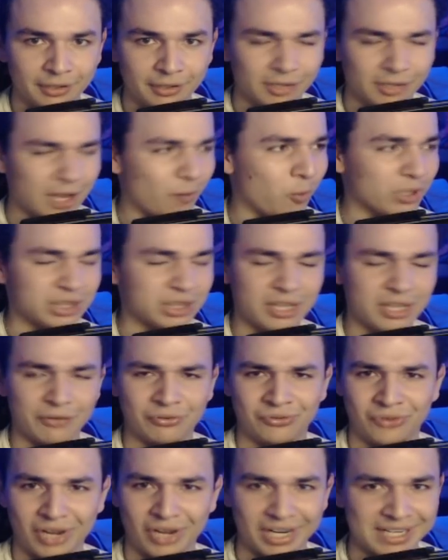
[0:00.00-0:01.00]
Like, what the
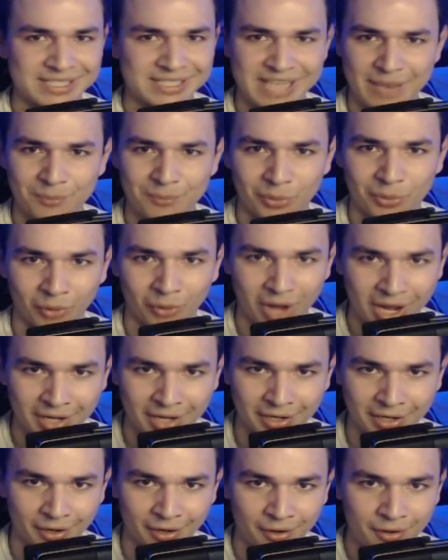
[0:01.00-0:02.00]
fuck is that
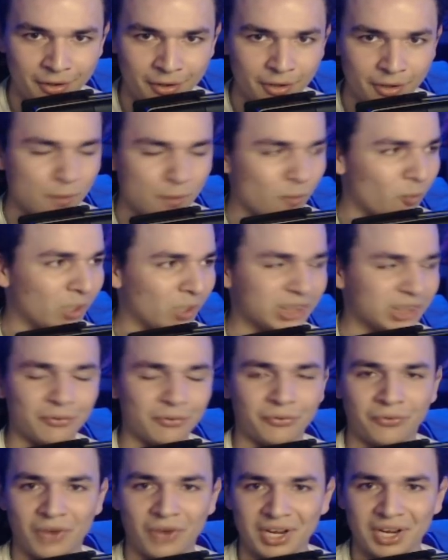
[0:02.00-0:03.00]
Baraka? What the
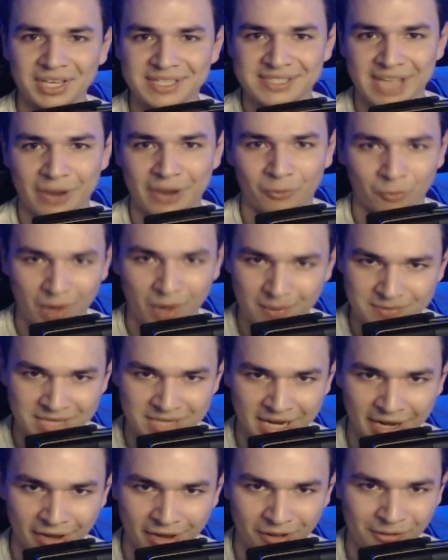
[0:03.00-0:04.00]
fuck is that
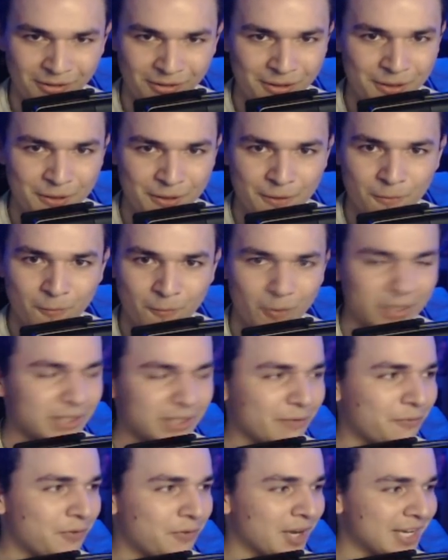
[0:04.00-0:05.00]
reptile? What
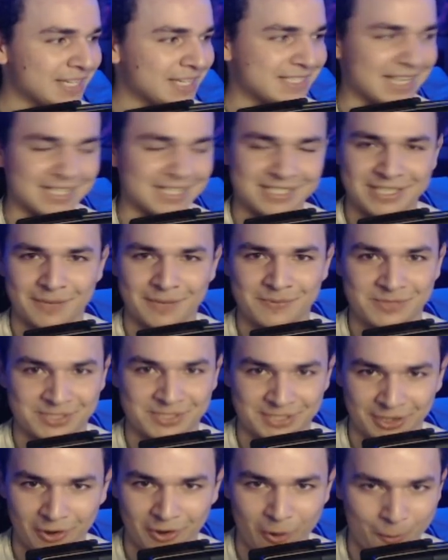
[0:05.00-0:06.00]
the fuck is that
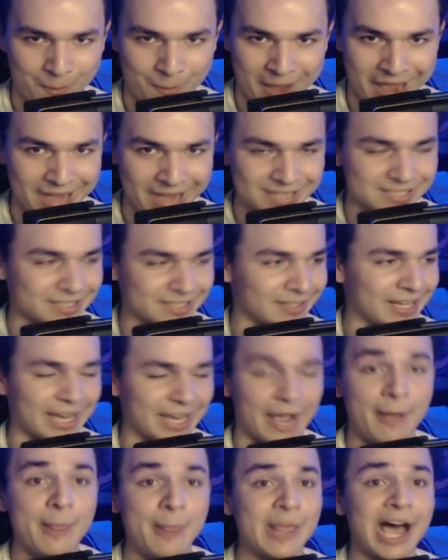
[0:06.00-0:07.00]
Sub-Zero mask?
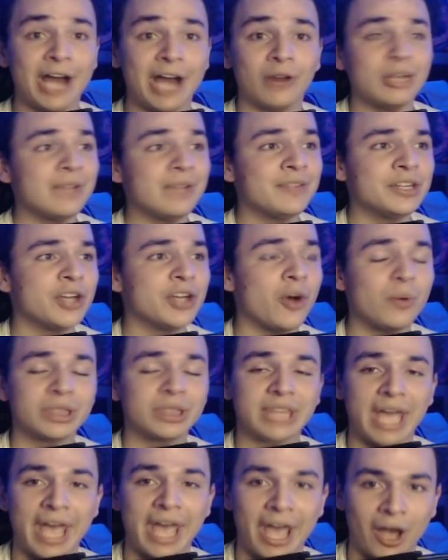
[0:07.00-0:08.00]
Like, I don't even know what
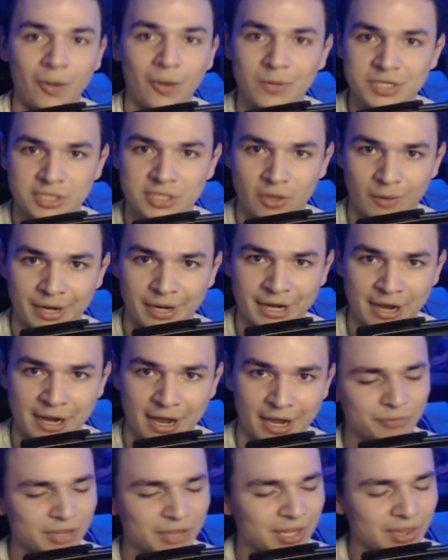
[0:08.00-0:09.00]
the hell was going
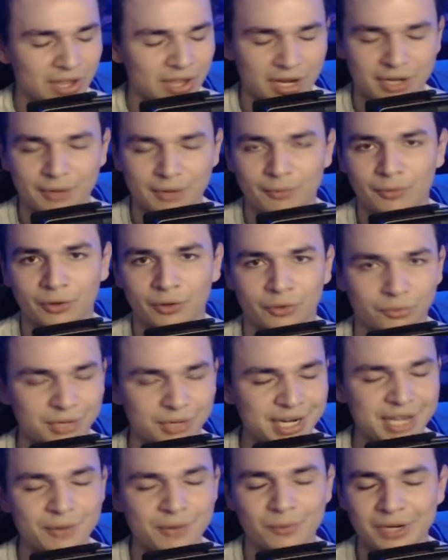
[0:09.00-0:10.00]
on. Look,
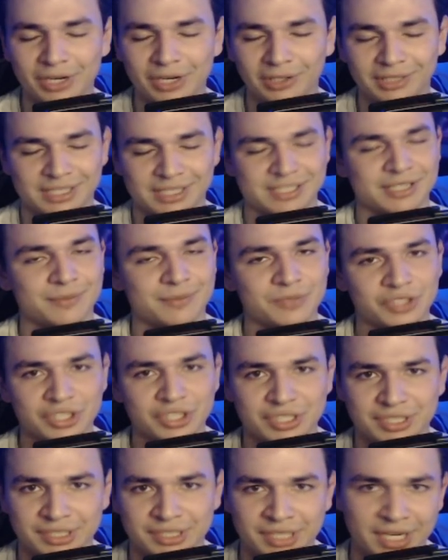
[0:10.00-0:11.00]
gritty realism
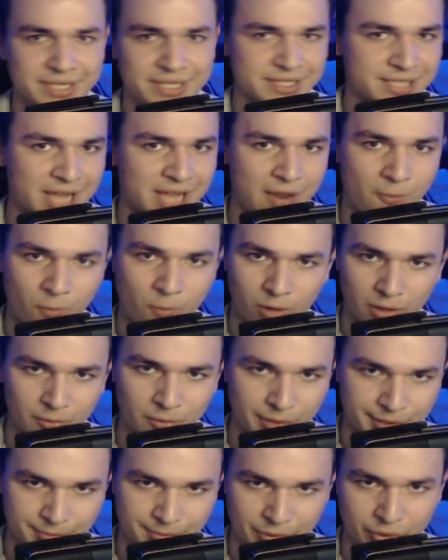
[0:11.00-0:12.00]
just does not work
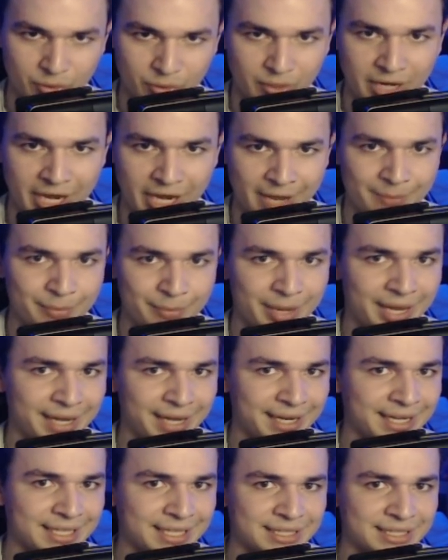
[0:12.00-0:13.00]
with Mortal Kombat.
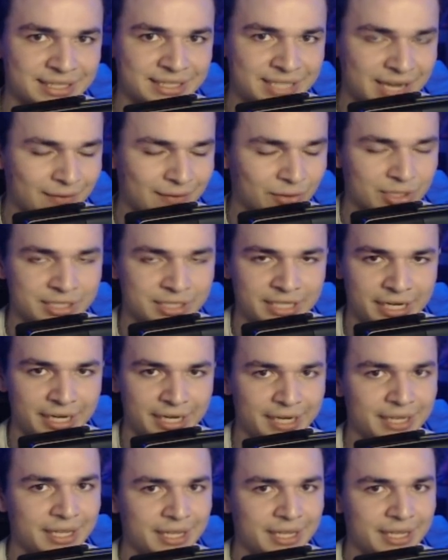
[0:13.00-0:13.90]
It never did.